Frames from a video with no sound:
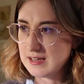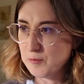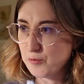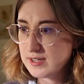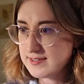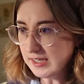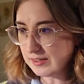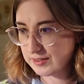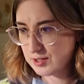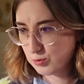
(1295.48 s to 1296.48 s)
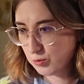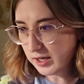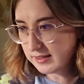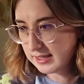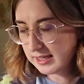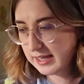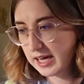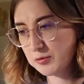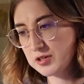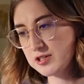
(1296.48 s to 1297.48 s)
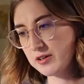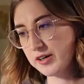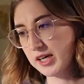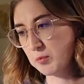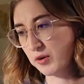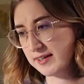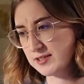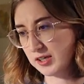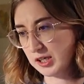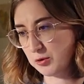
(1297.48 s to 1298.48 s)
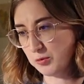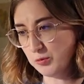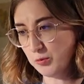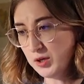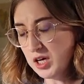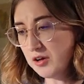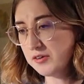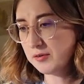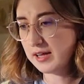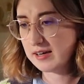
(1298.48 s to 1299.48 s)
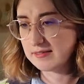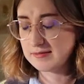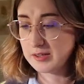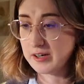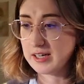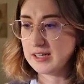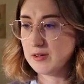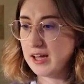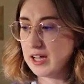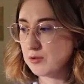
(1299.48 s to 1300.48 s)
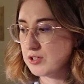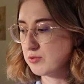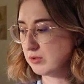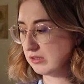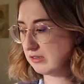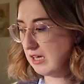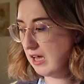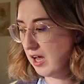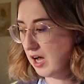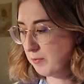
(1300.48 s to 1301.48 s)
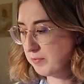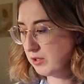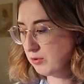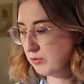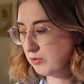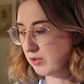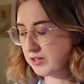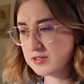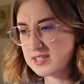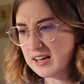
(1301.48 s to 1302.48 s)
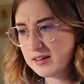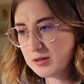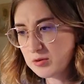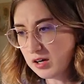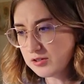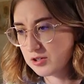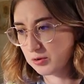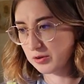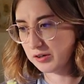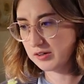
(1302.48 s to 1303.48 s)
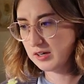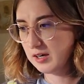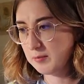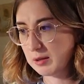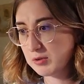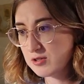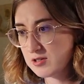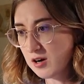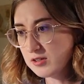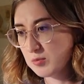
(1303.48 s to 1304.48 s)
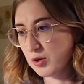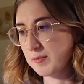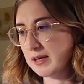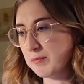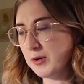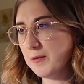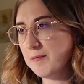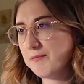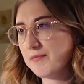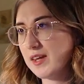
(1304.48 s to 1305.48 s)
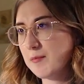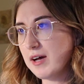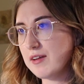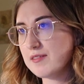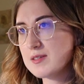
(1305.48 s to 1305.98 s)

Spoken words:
some results. What can language learning bring to you? We all know that learning a new language will help you understand a new culture or be able to talk to more people. But